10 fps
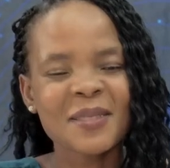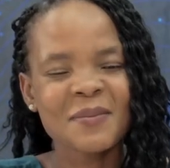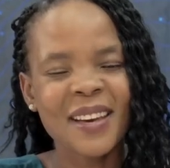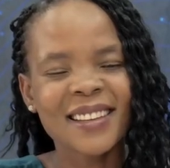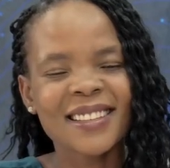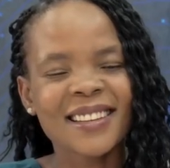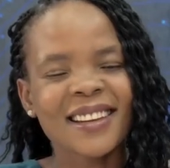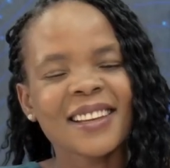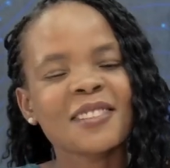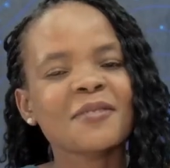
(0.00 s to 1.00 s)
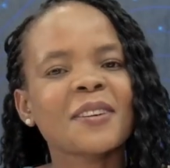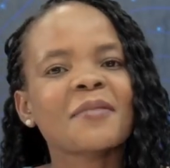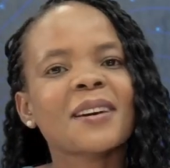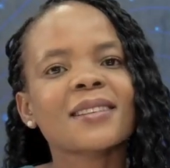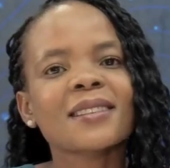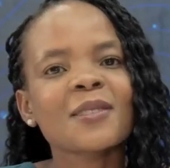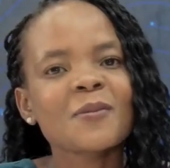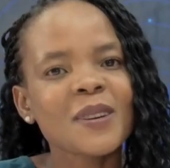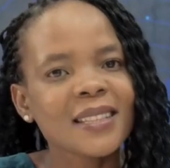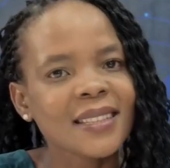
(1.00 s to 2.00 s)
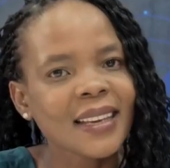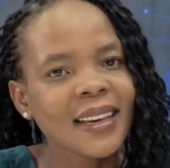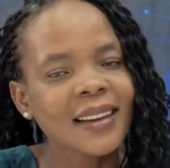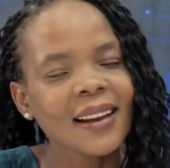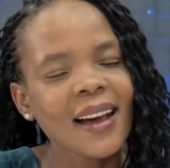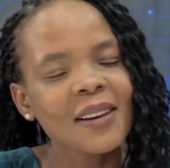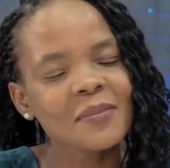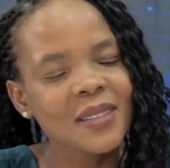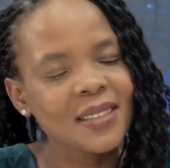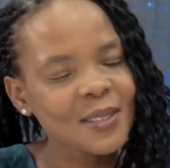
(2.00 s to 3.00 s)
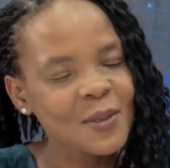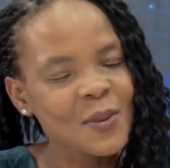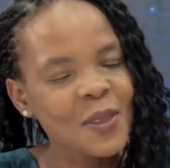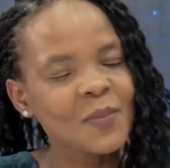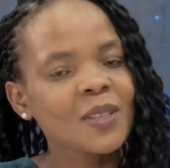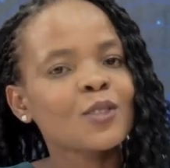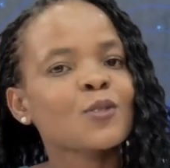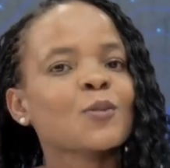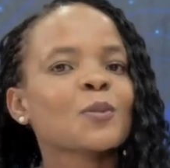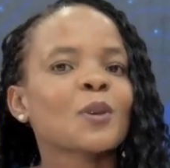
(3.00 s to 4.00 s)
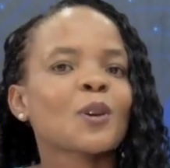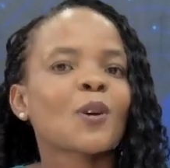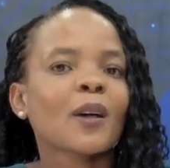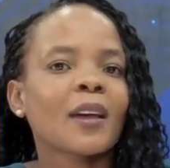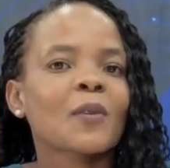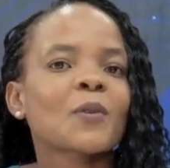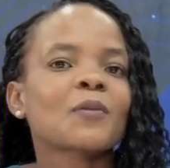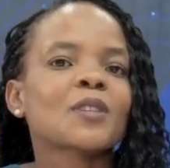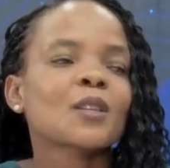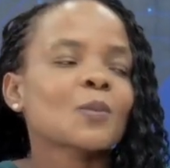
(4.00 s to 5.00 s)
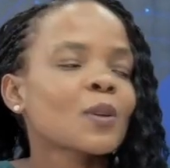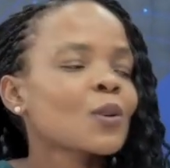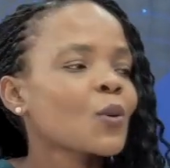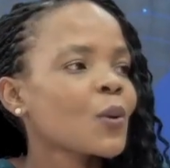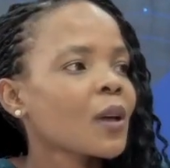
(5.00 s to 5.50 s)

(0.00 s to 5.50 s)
back to the 9 to 5 Hustler once again. I'm still with Miss Juby Peacock, and we've just been going